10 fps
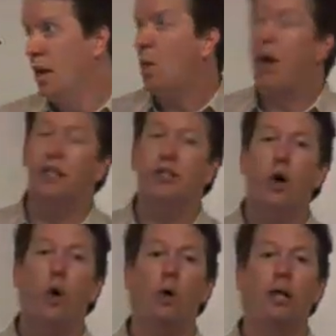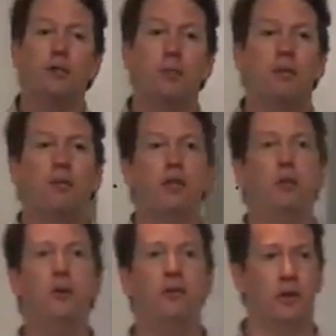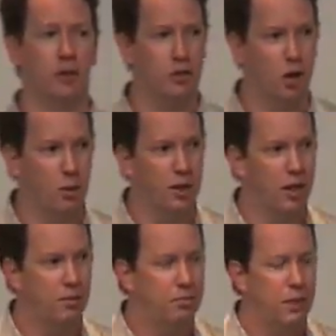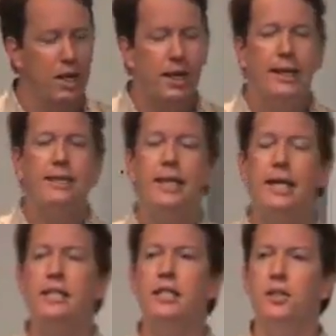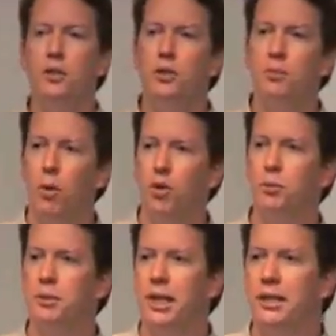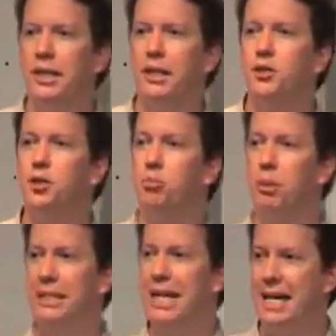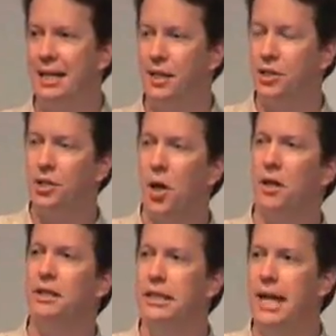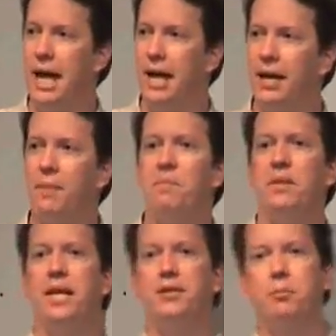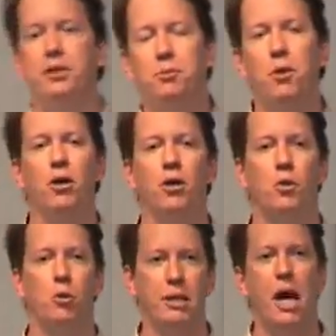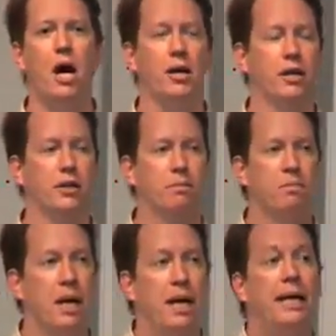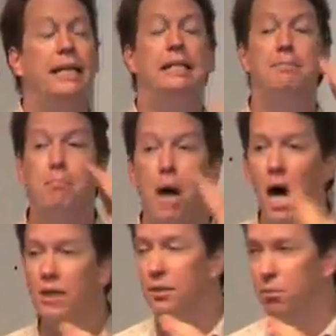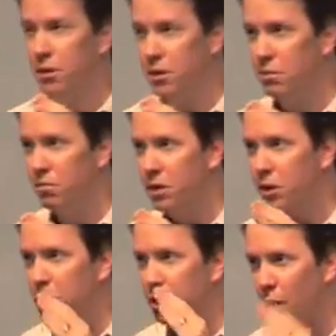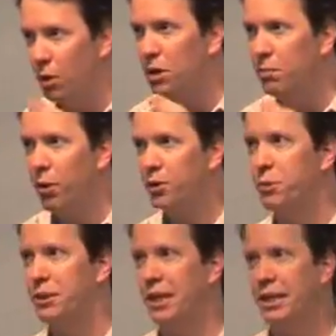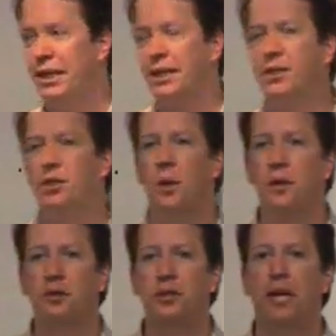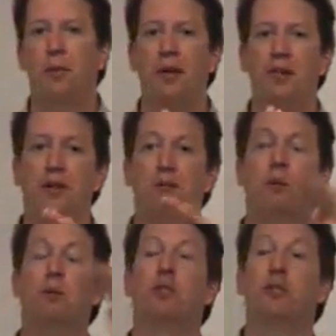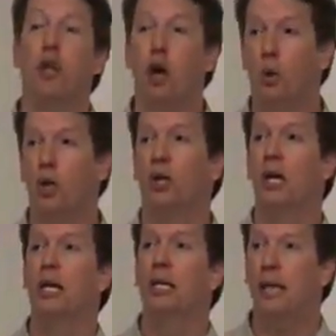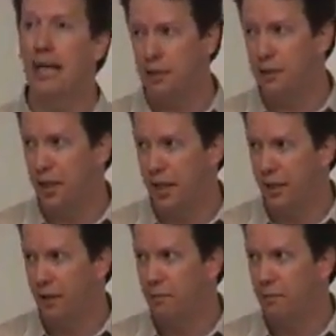Why is the whole entropy of the universe going up? It's easy using Boltzmann's ideas to predict that starting today, the entropy tomorrow will be higher. It's impossible, using only Boltzmann's ideas, to understand why the entropy was lower yesterday.